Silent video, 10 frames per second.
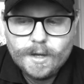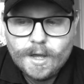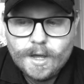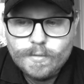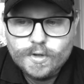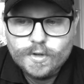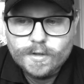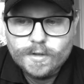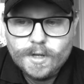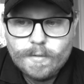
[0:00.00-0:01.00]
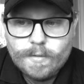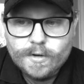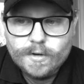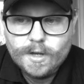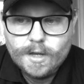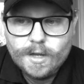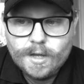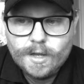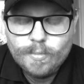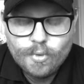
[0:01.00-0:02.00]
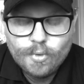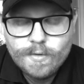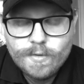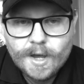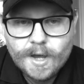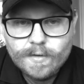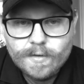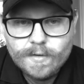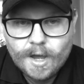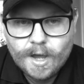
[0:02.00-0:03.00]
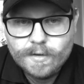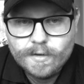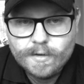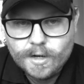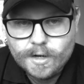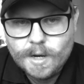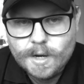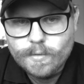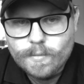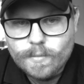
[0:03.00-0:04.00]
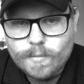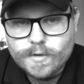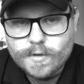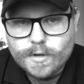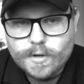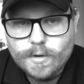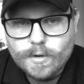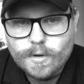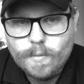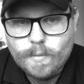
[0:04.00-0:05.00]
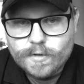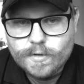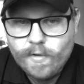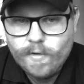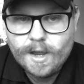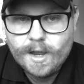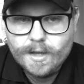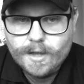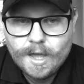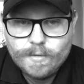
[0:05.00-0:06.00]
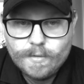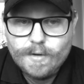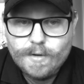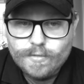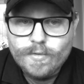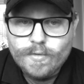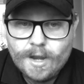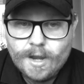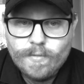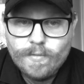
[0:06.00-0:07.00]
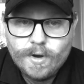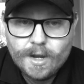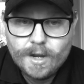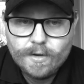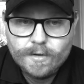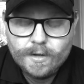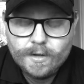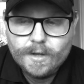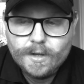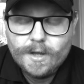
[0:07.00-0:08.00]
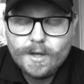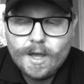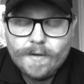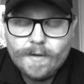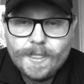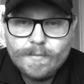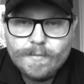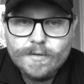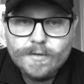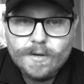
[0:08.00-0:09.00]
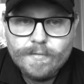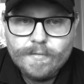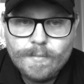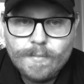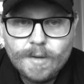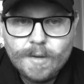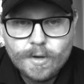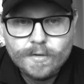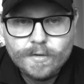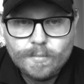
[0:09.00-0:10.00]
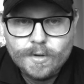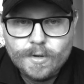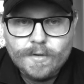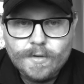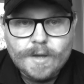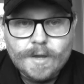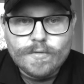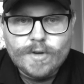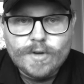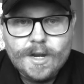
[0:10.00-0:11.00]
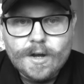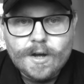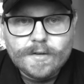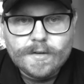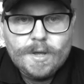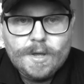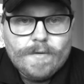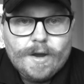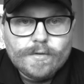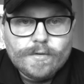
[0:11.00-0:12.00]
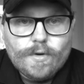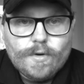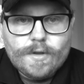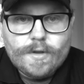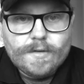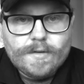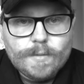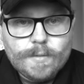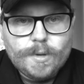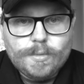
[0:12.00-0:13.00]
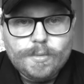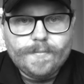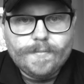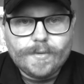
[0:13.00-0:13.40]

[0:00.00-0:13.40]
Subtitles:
It was just, it was a, the process of getting the scholarship was great. It was really, really good. It was, from my personal point of view, it was really nice to be around other disabled people.